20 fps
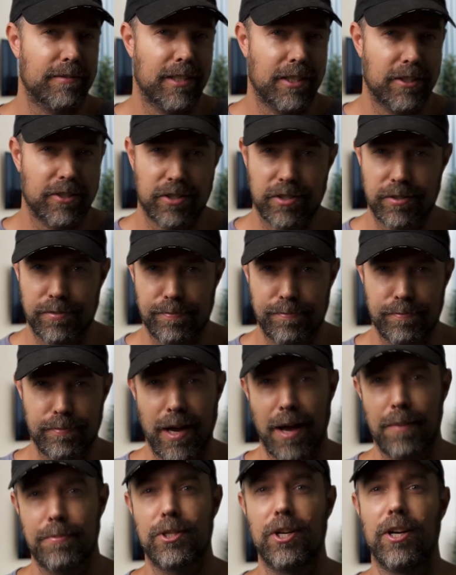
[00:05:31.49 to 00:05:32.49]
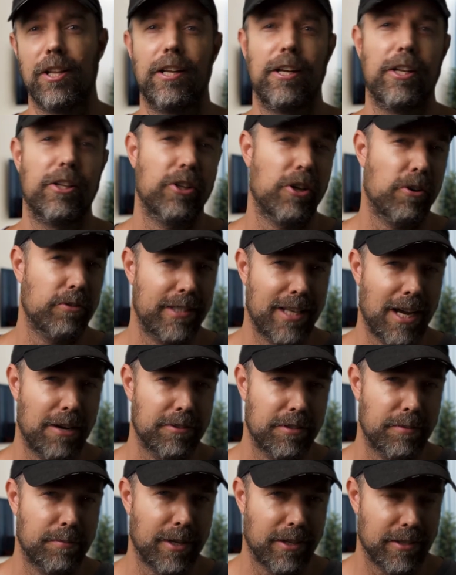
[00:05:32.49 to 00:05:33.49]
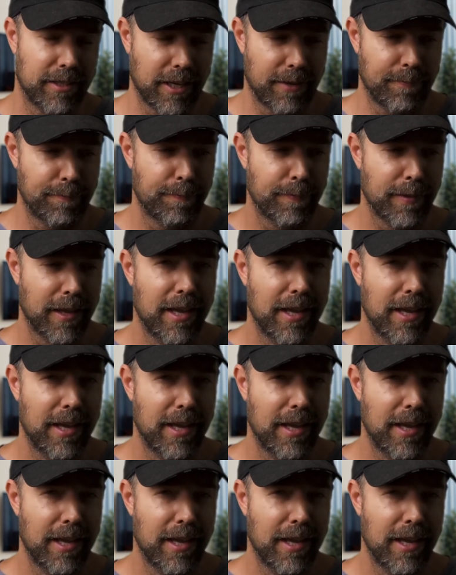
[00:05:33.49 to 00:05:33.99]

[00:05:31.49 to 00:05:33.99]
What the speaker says: There's absolutely no doubt about that.